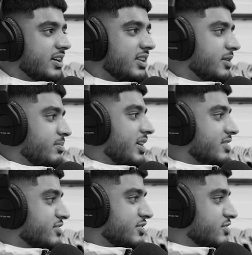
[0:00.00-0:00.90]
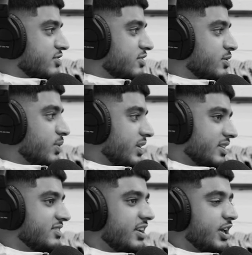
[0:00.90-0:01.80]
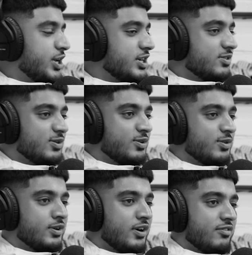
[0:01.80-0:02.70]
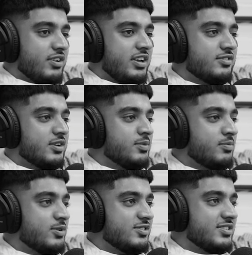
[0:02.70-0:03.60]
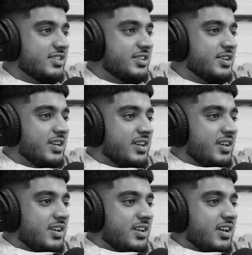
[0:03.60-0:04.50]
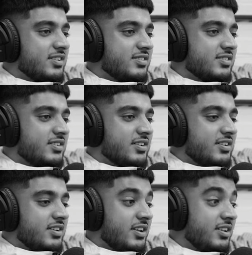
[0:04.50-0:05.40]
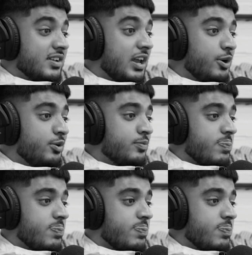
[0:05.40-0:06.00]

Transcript: they play, that's just the way, that's their nature, so you can't really stop them because it is allowed.